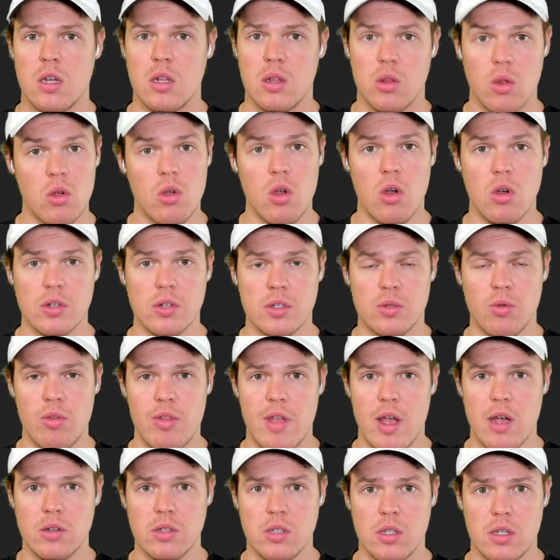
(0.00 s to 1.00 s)
Localhost
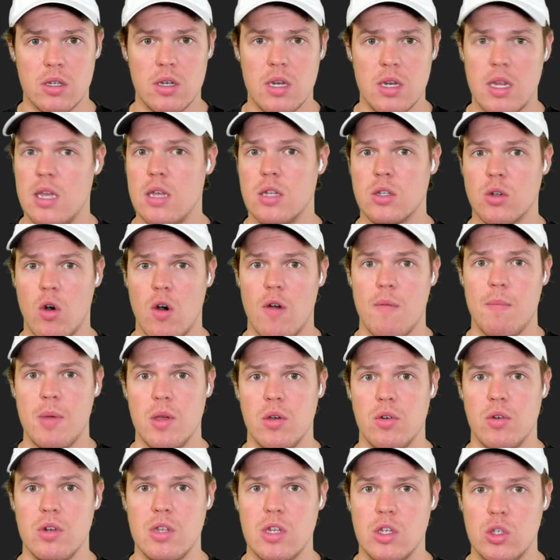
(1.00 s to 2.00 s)
3000 is our
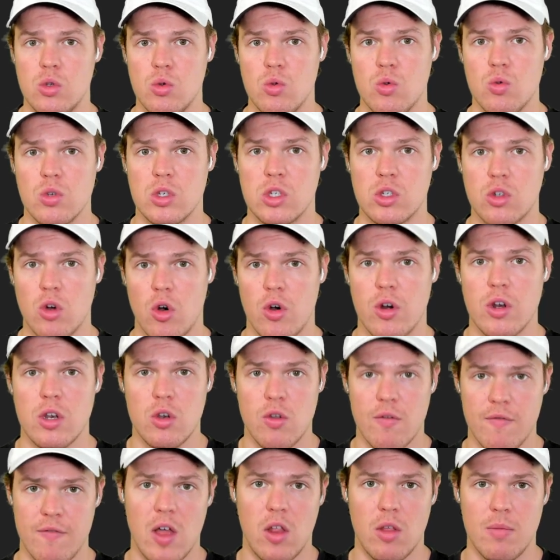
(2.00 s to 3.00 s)
ability to start
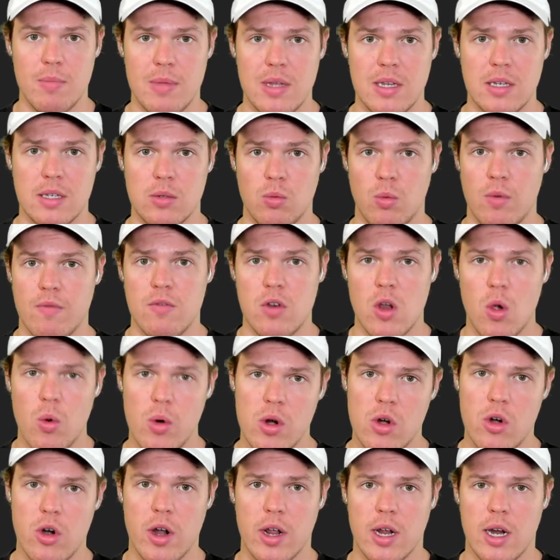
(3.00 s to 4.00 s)
development with no
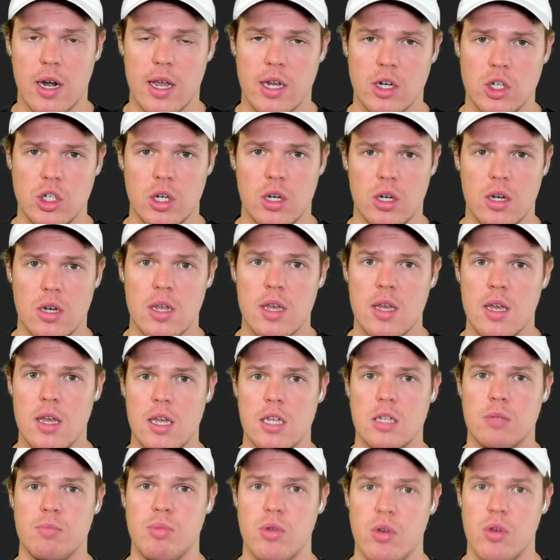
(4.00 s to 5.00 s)
internet connection
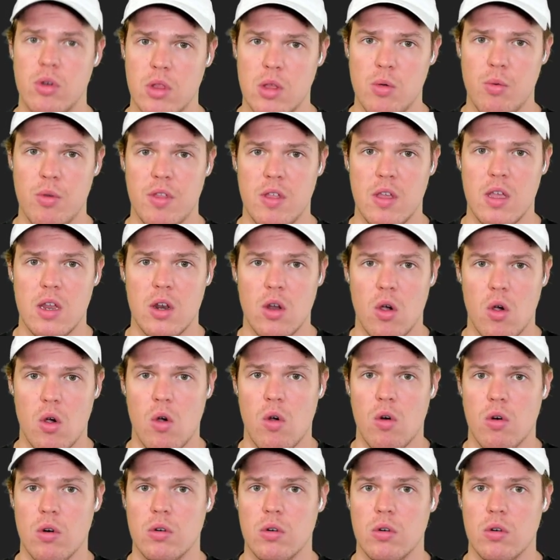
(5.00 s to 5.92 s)
it's purely within our